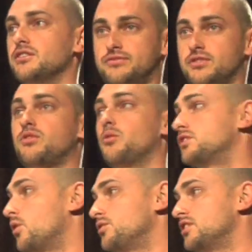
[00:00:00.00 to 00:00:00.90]
first of all, we
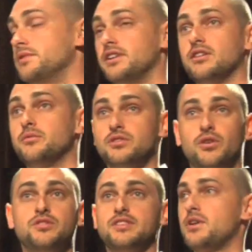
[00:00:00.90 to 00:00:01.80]
told you to be here. We
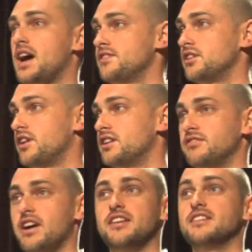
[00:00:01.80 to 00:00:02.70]
told you that we're having a great
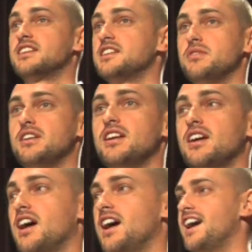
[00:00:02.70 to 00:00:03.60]
event. It's going
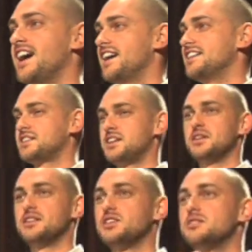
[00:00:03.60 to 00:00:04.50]

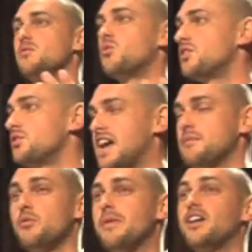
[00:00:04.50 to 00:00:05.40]
to be worth your
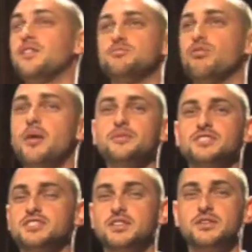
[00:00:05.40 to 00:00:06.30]
time. We made all these
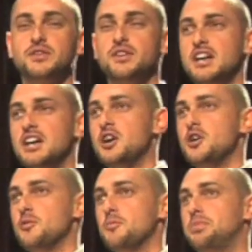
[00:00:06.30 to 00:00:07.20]
promises to you.
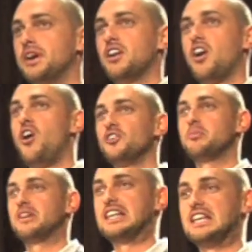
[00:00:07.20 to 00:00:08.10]
But
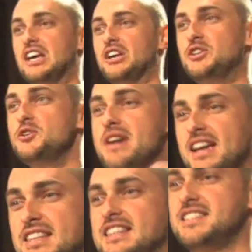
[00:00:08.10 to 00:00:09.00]
ultimately, you
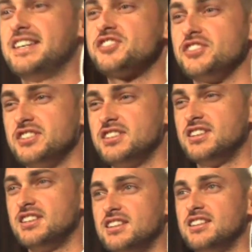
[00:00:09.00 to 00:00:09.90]
made the decision.
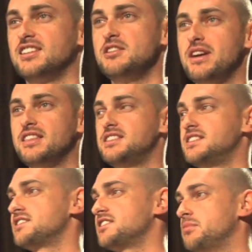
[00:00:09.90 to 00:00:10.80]
You made the
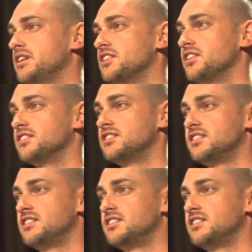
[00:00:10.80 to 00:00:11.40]
decision to be here.